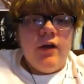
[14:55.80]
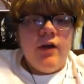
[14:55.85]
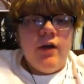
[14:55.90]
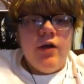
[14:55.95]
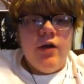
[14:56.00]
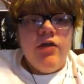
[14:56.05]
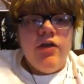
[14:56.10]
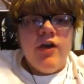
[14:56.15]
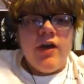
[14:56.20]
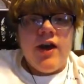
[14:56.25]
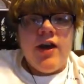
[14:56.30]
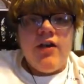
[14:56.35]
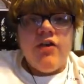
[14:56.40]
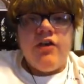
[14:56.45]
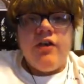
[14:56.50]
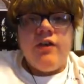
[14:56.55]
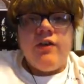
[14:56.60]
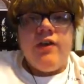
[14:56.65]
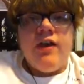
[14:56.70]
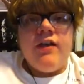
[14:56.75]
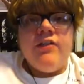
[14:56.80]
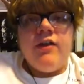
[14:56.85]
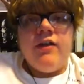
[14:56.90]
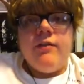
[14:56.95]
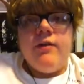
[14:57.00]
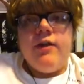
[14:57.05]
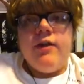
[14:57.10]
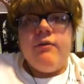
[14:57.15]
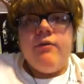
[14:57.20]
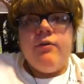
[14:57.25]
then I think that
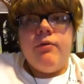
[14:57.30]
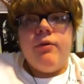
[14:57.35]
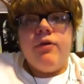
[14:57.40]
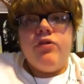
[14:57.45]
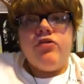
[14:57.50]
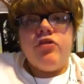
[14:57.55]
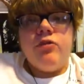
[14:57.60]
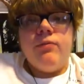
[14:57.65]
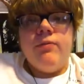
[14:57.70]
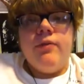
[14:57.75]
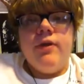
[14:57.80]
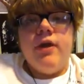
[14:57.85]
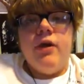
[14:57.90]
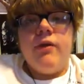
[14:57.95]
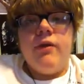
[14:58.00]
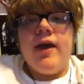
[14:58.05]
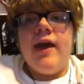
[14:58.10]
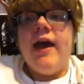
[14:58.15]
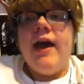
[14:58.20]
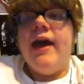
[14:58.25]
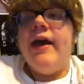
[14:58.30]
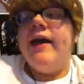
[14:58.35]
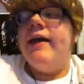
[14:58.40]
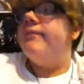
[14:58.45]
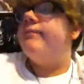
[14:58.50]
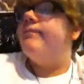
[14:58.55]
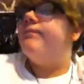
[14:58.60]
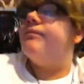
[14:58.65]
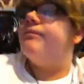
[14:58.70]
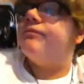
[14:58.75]
WWE should be okay.
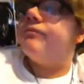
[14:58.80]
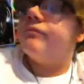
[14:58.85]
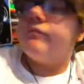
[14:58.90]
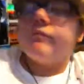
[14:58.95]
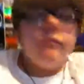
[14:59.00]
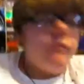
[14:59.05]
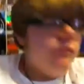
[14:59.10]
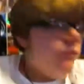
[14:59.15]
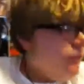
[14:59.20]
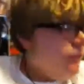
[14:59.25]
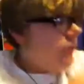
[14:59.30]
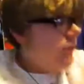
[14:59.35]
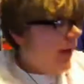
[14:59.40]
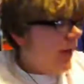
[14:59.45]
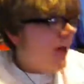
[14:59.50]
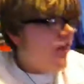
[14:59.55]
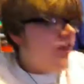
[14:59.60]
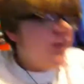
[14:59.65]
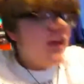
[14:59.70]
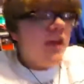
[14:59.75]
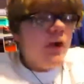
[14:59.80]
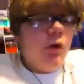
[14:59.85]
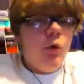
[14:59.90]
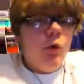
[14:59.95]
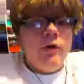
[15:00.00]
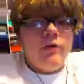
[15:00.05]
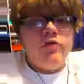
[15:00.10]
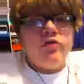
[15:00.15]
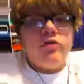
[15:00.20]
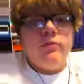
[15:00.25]
I think
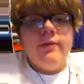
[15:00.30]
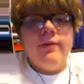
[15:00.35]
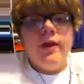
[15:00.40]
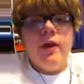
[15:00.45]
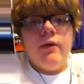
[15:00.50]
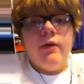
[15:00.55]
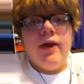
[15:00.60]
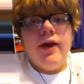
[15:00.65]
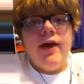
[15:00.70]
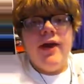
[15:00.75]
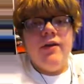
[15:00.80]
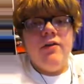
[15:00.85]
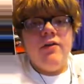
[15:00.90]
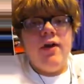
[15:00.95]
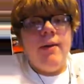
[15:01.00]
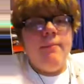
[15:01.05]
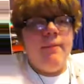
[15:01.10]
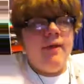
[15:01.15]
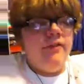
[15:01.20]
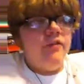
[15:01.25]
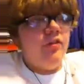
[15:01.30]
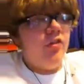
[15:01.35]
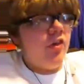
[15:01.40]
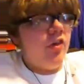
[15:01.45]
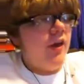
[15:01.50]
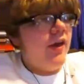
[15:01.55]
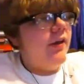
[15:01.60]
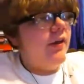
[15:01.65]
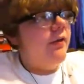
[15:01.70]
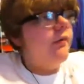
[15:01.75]
Orton should be okay, I meant to
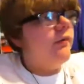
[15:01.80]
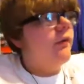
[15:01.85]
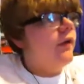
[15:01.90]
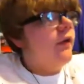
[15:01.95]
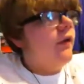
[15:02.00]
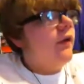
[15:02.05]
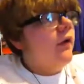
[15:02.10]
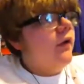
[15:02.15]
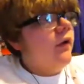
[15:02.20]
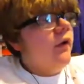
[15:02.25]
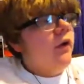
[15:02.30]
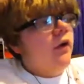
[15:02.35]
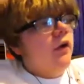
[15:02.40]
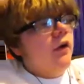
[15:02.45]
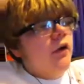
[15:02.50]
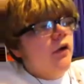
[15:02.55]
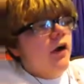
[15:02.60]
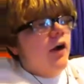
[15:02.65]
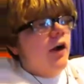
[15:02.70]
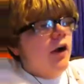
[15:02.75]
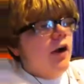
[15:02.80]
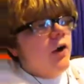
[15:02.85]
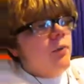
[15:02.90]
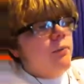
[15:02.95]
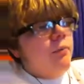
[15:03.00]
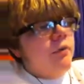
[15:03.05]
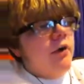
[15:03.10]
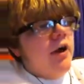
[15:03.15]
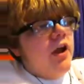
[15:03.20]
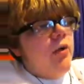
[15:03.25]
say.
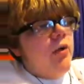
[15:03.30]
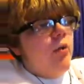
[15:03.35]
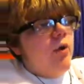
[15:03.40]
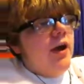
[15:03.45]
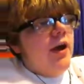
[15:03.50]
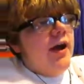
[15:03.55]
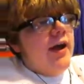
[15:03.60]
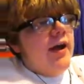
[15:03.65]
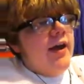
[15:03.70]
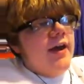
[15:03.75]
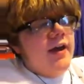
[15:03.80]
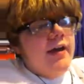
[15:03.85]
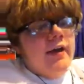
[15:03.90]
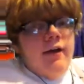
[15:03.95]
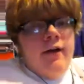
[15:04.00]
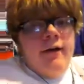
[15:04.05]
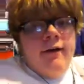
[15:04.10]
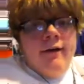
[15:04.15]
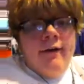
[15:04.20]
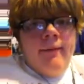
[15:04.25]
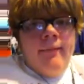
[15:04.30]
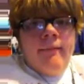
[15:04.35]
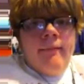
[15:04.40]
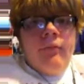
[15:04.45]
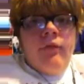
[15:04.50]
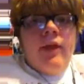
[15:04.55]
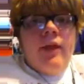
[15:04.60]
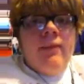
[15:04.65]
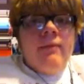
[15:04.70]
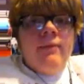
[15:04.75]
Bray Wyatt,
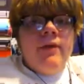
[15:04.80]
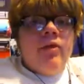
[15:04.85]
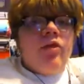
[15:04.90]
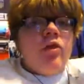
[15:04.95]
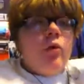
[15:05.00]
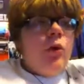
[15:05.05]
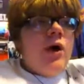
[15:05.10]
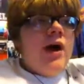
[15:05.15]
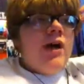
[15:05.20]
that means the Wyatt